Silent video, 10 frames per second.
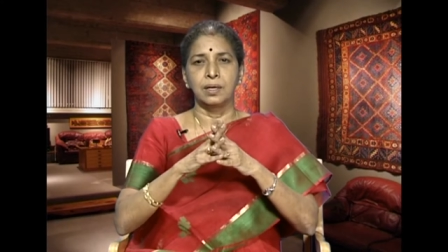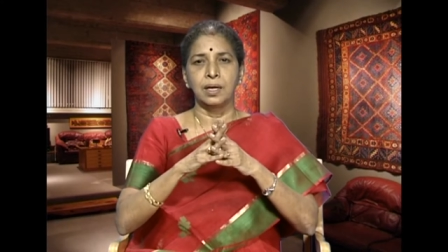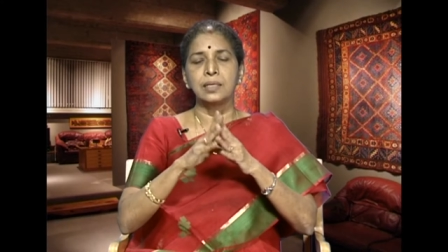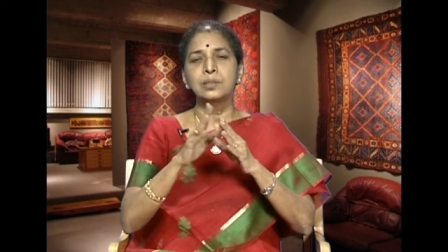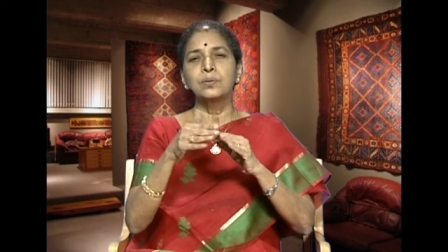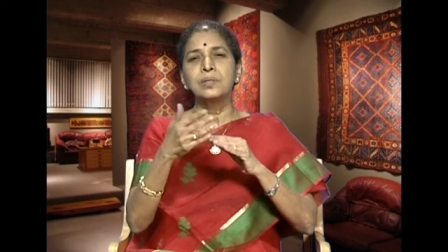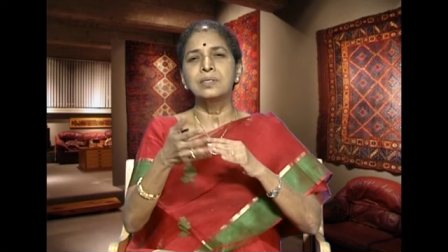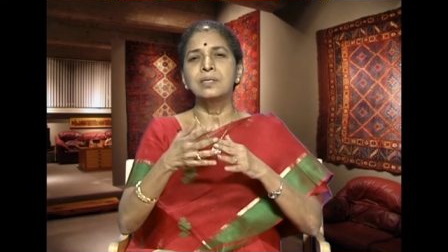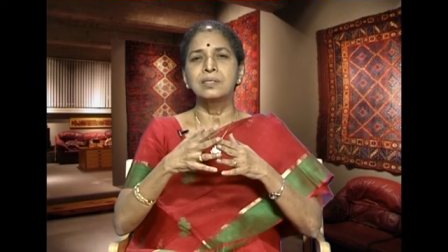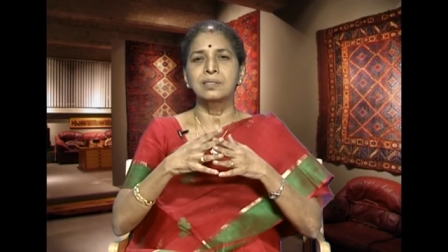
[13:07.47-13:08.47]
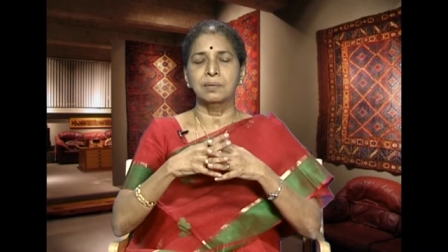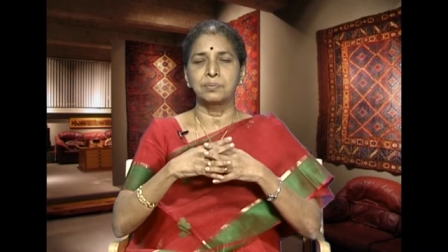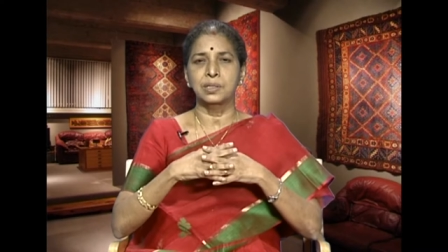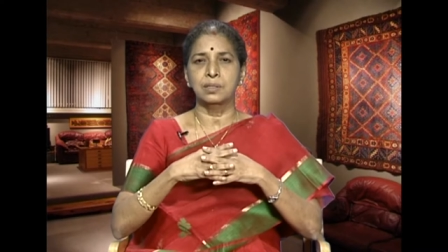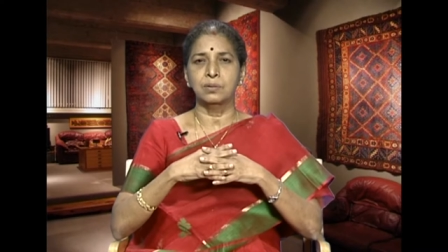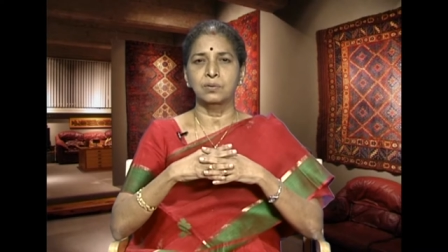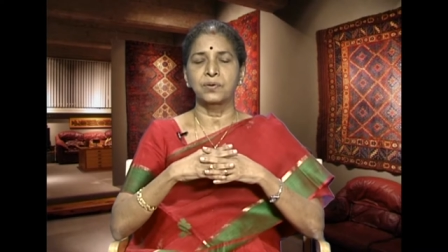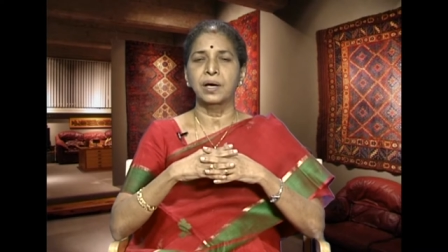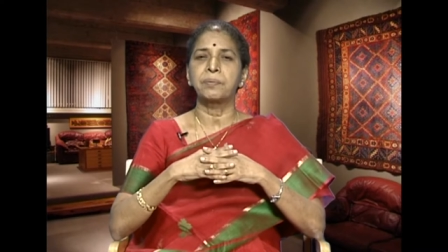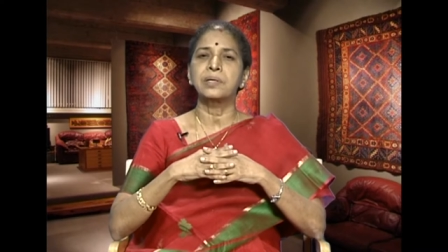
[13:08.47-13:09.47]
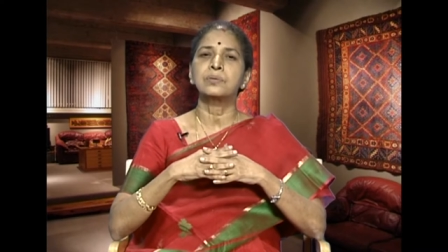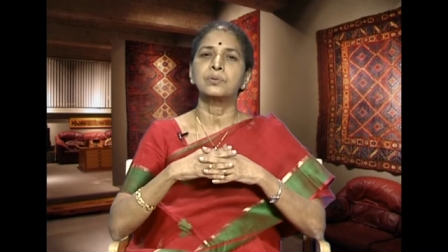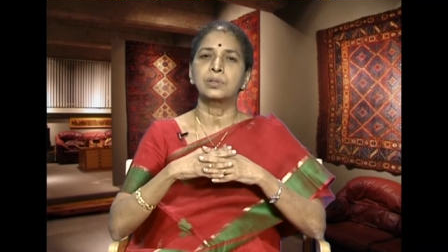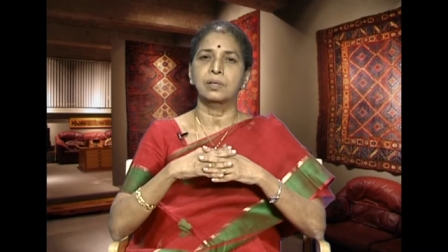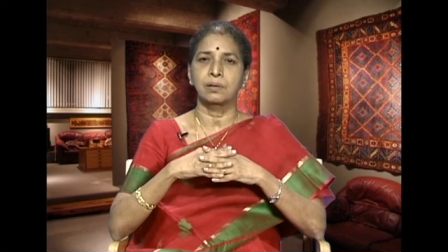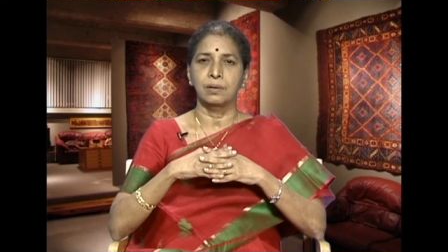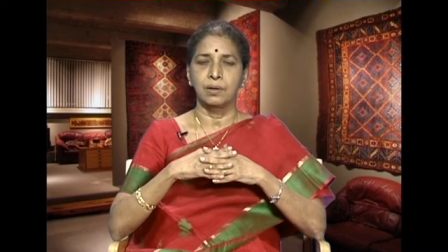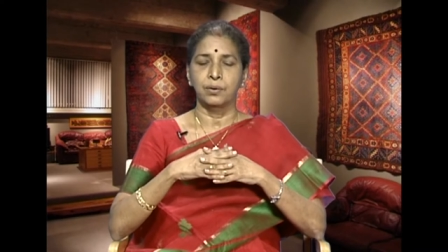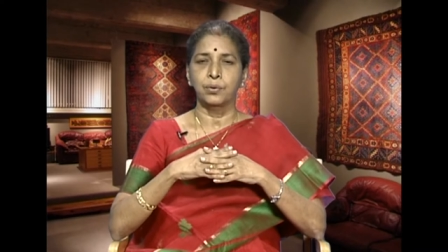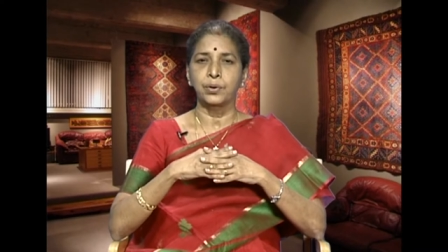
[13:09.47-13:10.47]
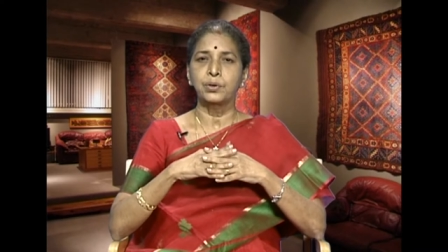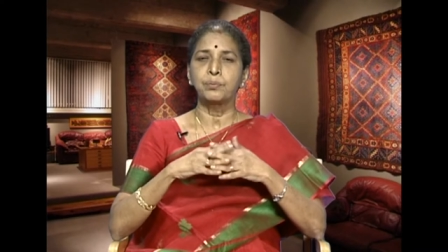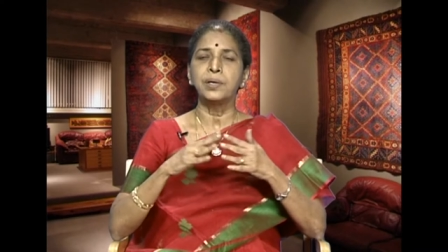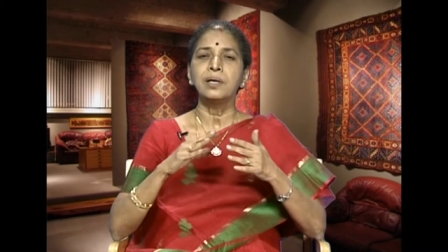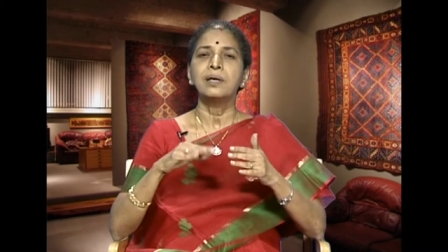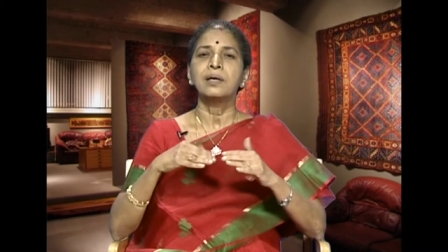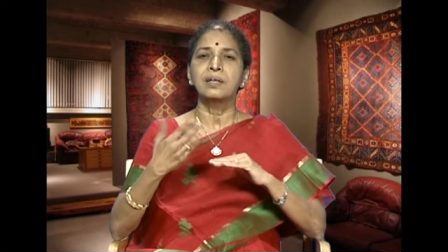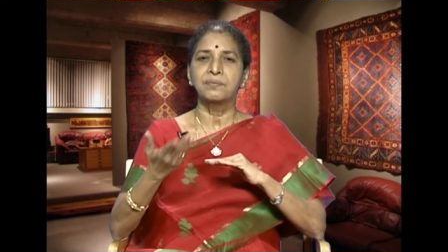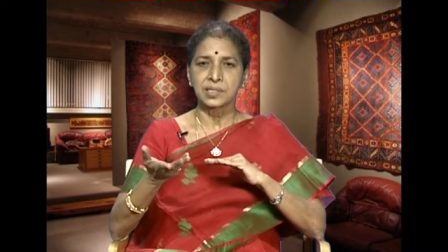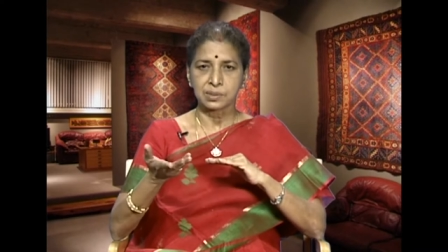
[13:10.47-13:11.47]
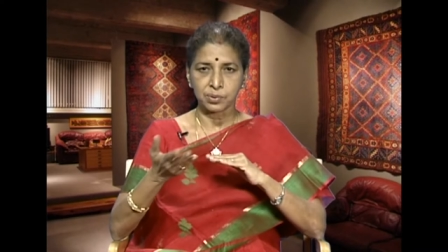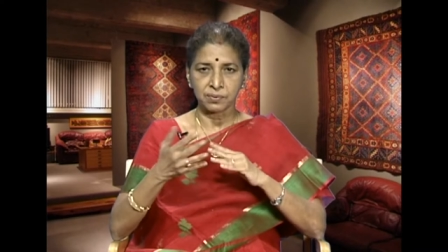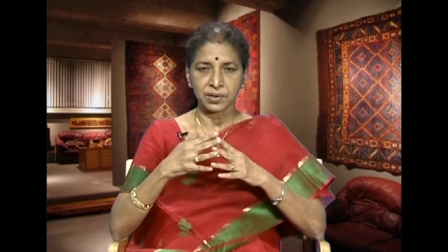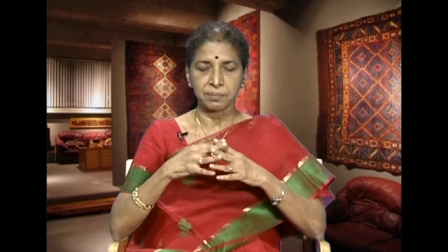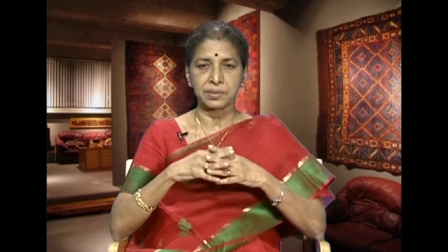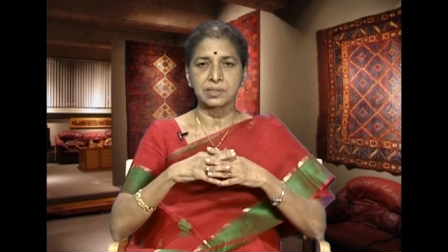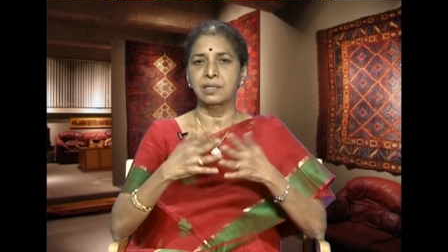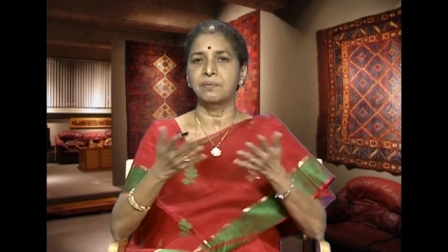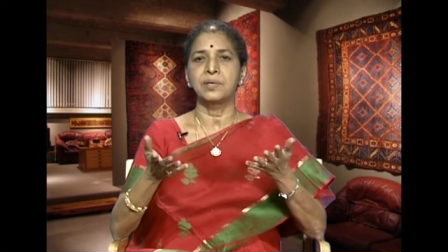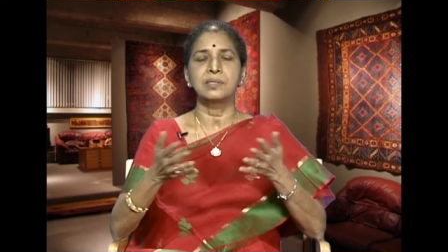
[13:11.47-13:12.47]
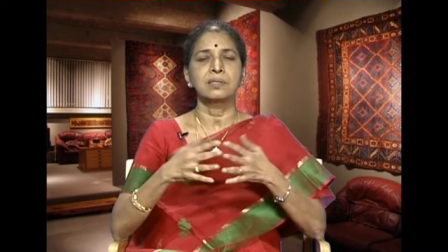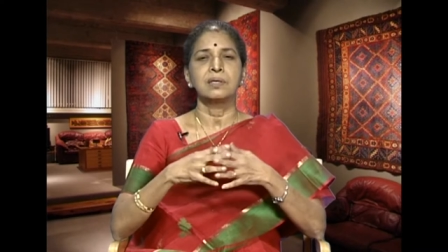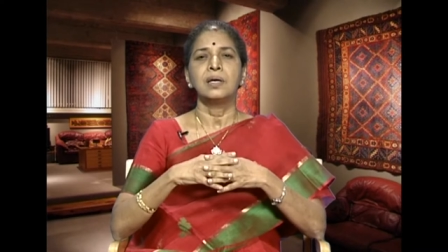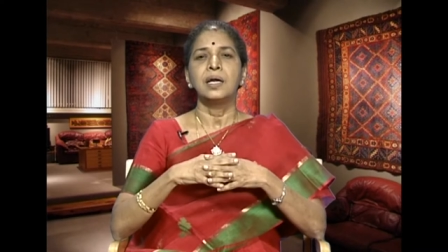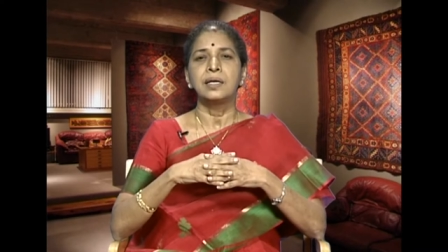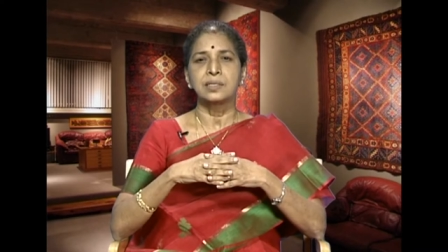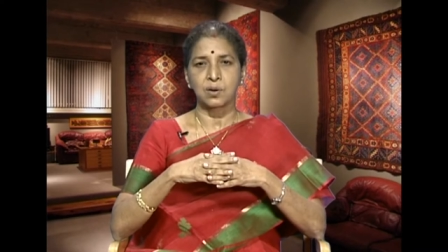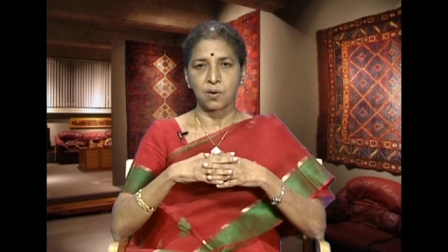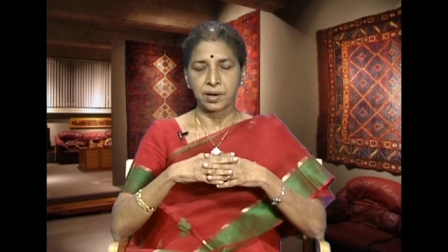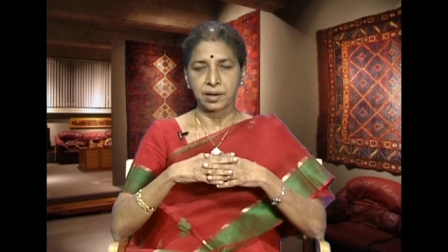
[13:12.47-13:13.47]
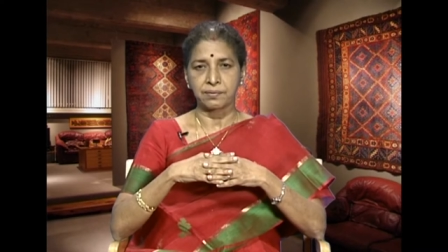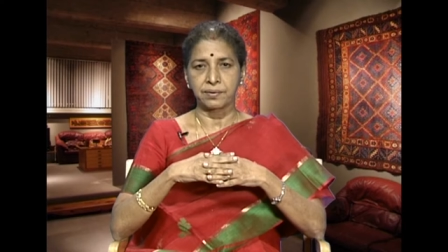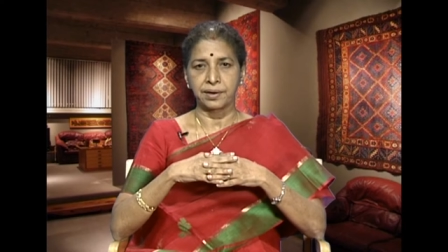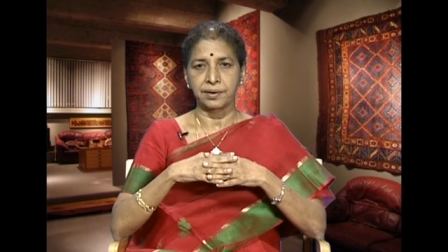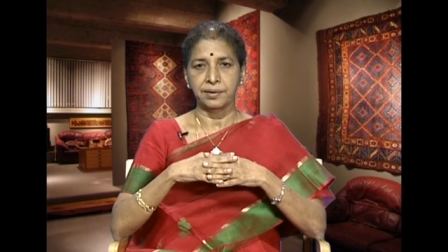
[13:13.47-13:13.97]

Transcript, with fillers: And so, this is subject to fabrics which are going to be reversible fabrics otherwise it is not required.